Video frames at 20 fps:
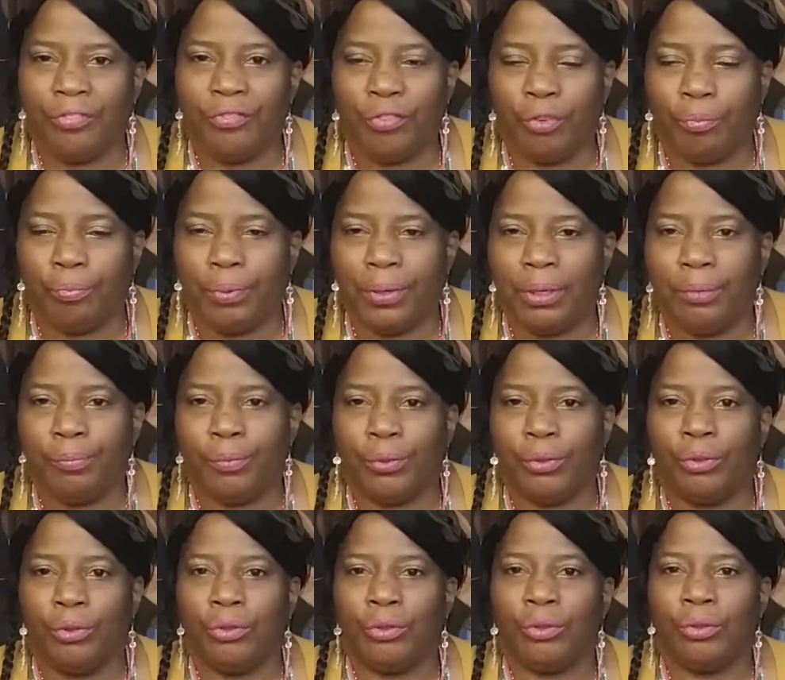for
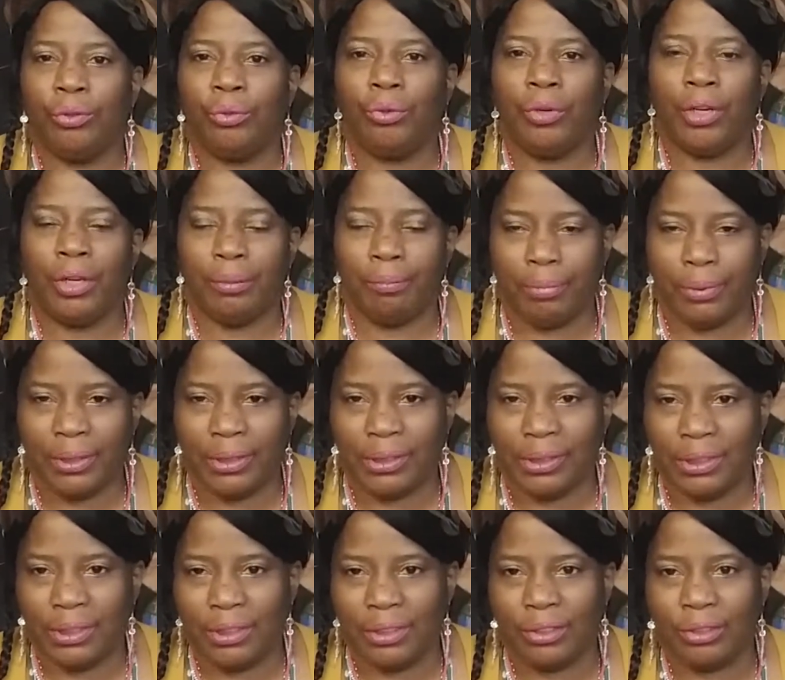people who are in
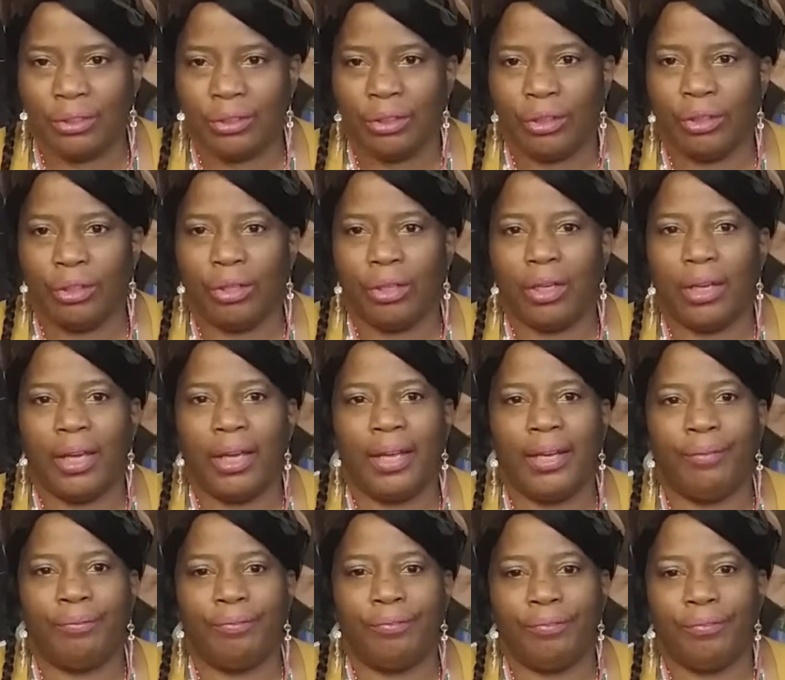business
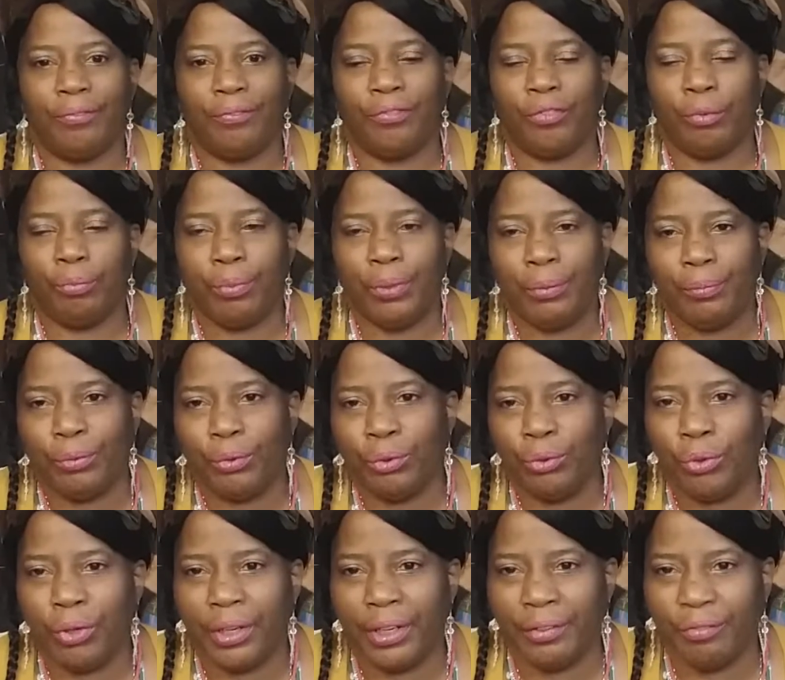and for people
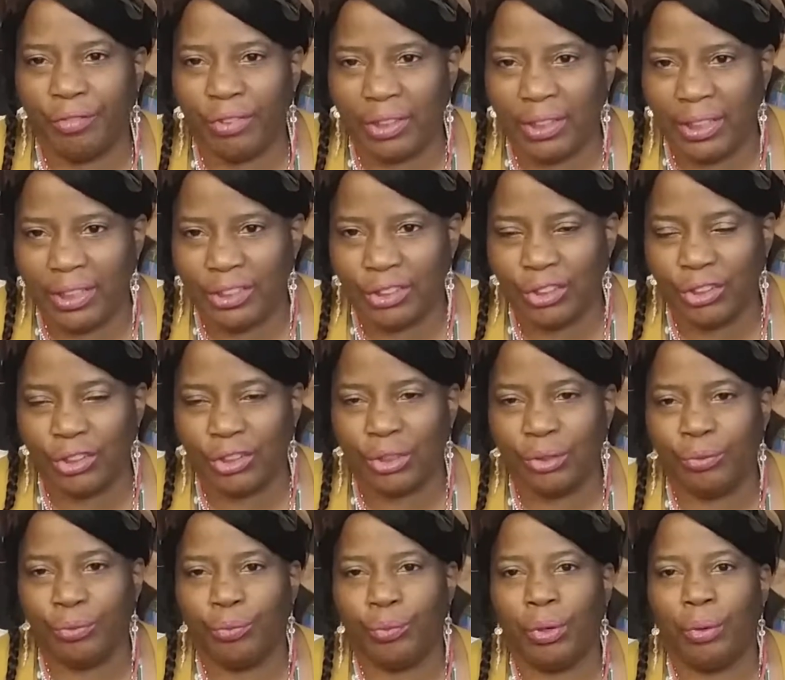who are in
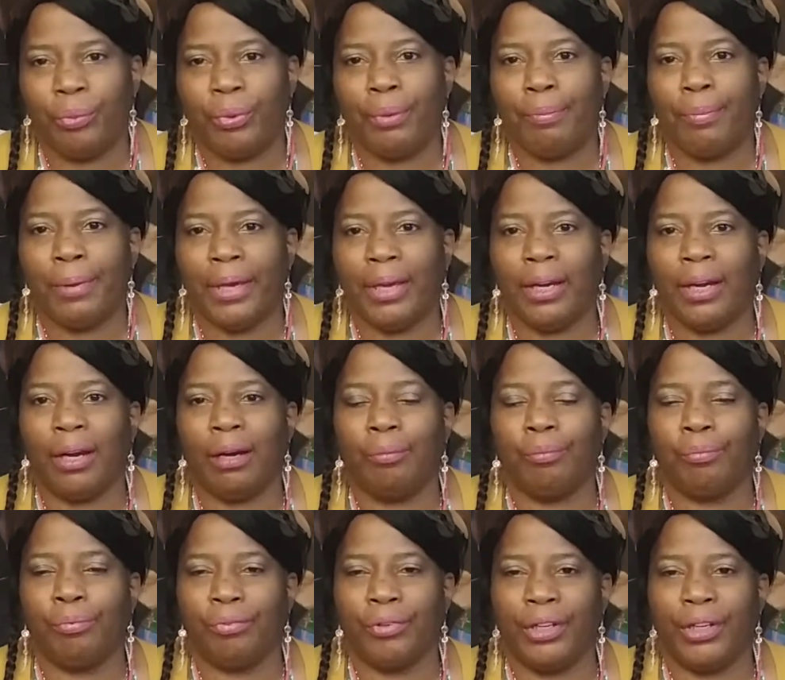relationships where we make our
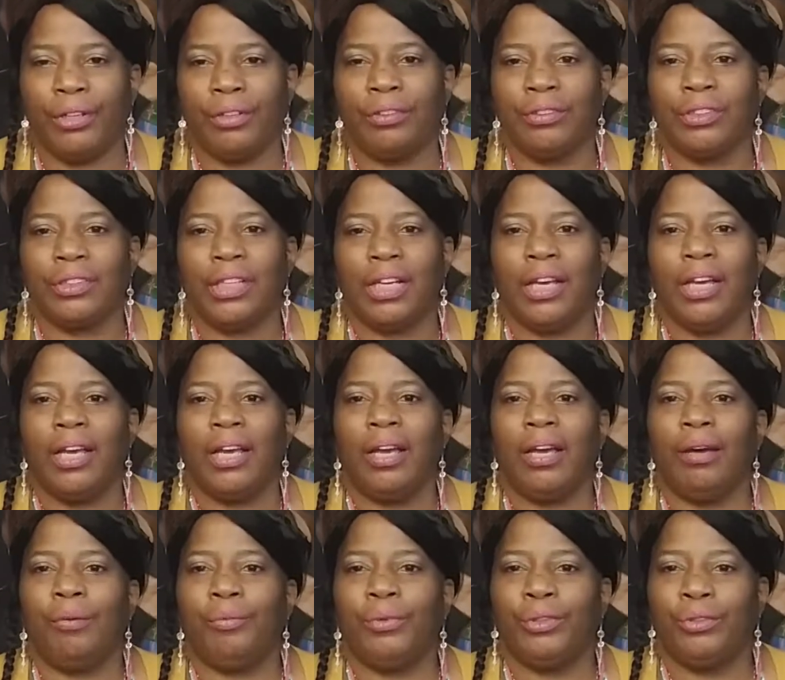prayers
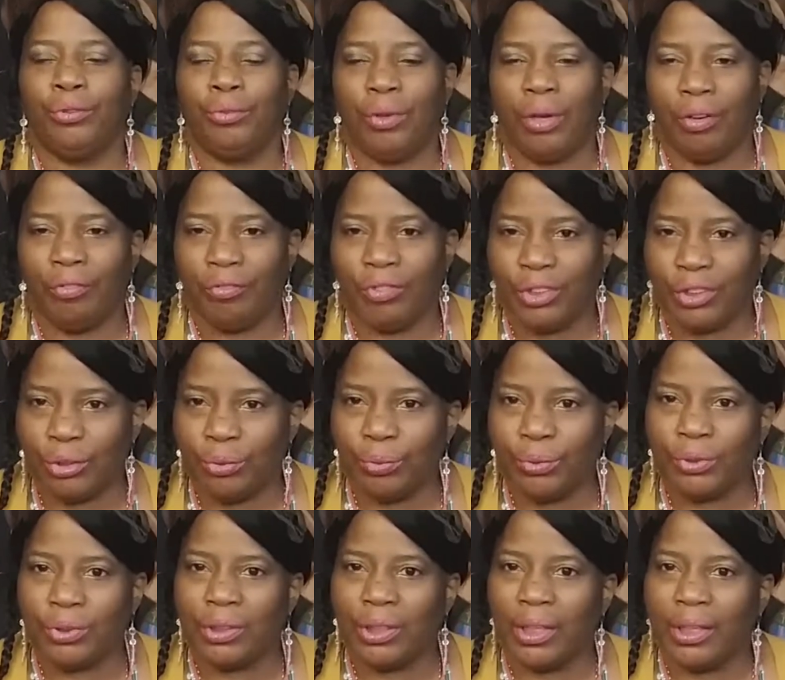and we do our
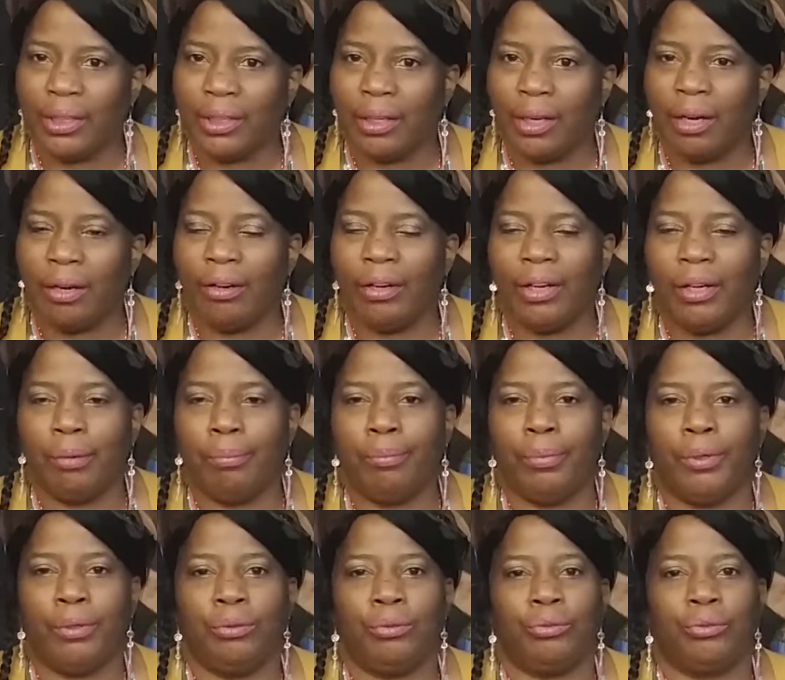rituals and our
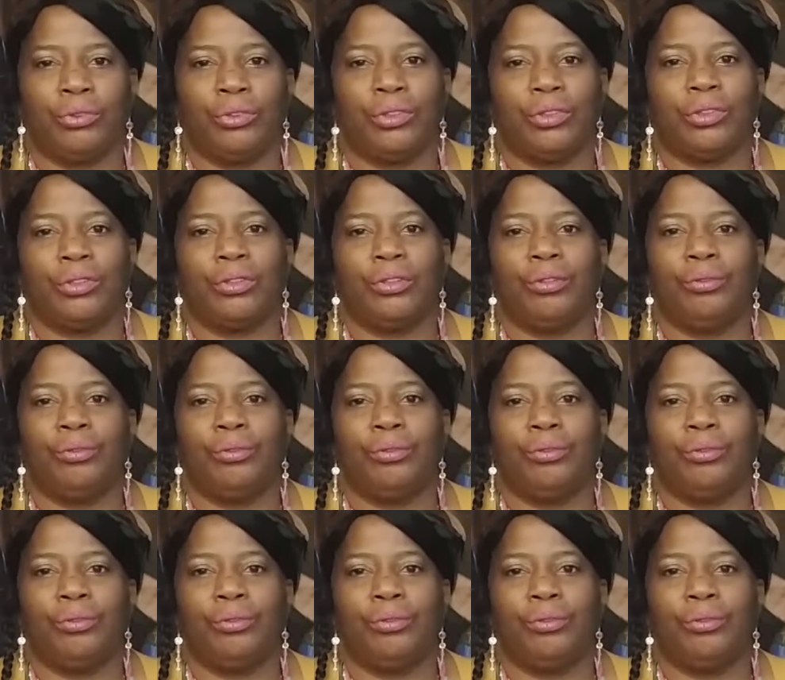ebos.